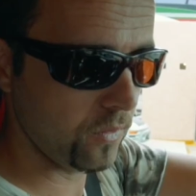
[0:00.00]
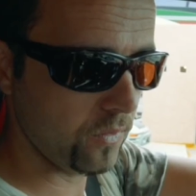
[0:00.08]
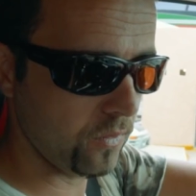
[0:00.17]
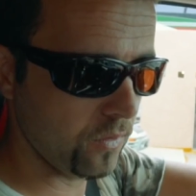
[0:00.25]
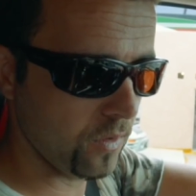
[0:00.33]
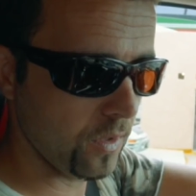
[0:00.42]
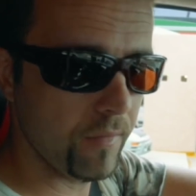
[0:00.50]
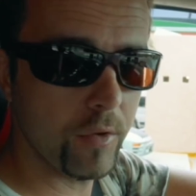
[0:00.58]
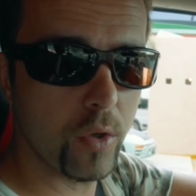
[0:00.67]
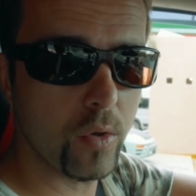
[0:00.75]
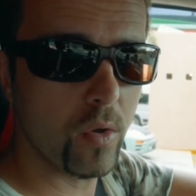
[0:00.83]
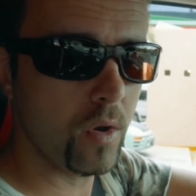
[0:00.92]
It's
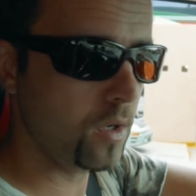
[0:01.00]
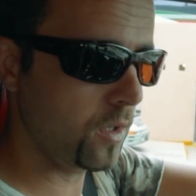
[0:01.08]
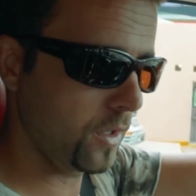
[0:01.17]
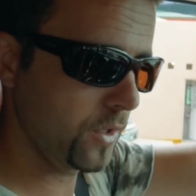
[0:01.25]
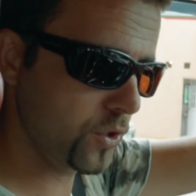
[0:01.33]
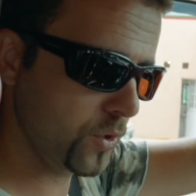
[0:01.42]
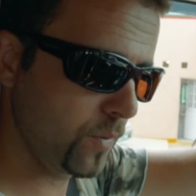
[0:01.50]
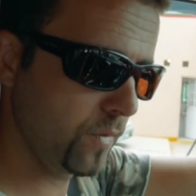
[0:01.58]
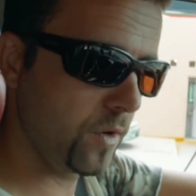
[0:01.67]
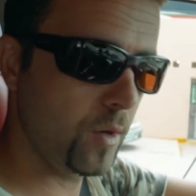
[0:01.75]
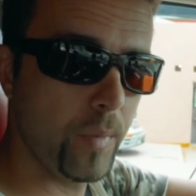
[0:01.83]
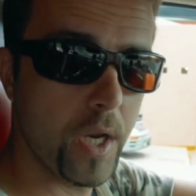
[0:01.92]
11 o'clock, I should be
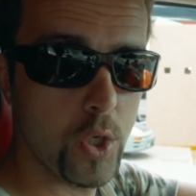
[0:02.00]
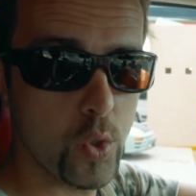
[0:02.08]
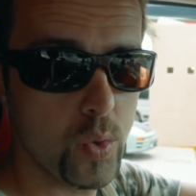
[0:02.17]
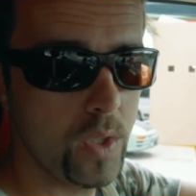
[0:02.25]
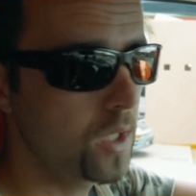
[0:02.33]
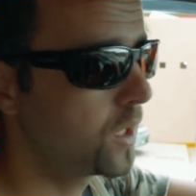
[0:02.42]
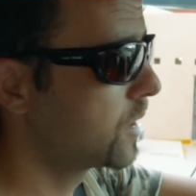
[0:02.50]
there by noon.